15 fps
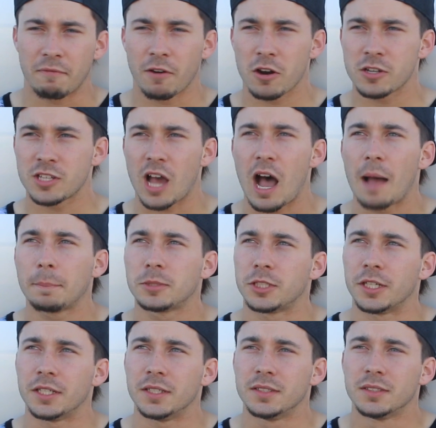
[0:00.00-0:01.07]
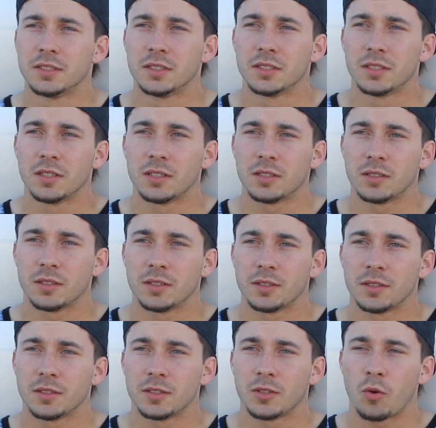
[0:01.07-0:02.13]
first option
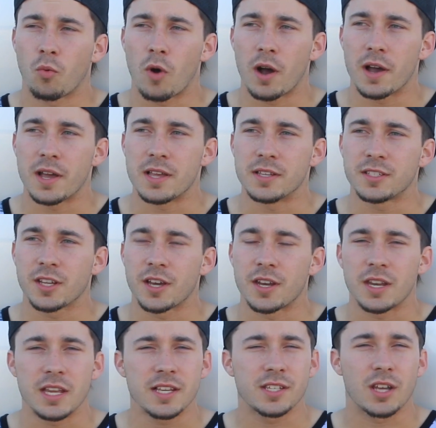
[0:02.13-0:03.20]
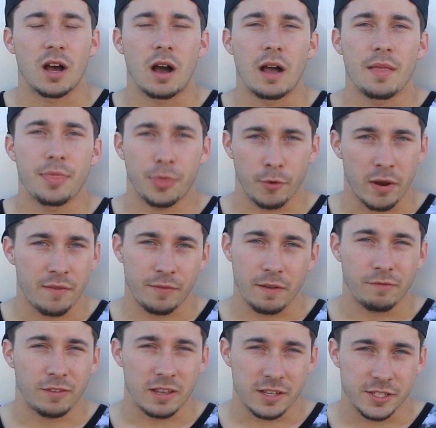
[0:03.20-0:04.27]
was a Nissan
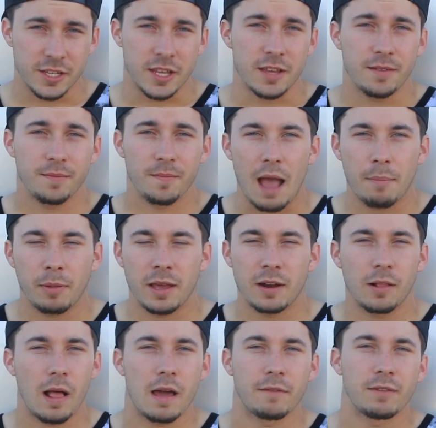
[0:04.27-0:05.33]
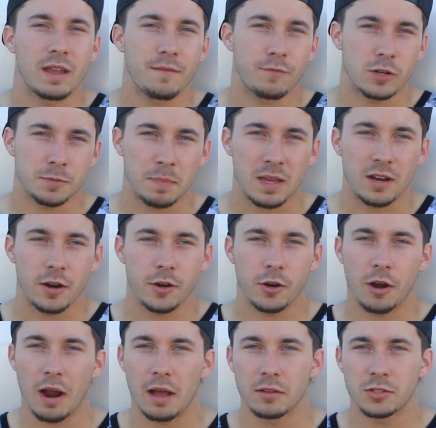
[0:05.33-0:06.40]
350Z. I played a lot of Need for Speed
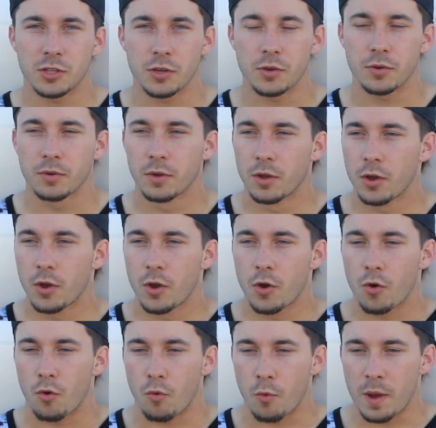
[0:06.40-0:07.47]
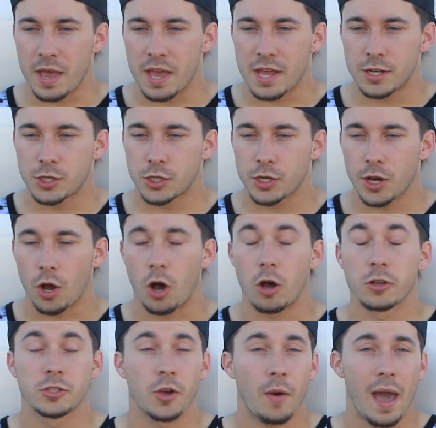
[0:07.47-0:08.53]
Underground 2, which
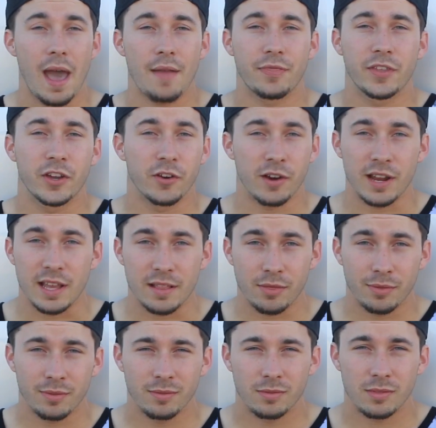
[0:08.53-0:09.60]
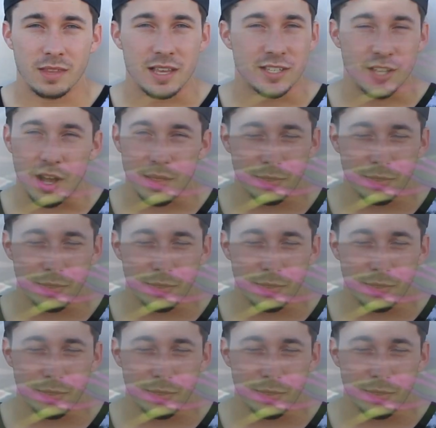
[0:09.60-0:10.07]
also had the green Nissan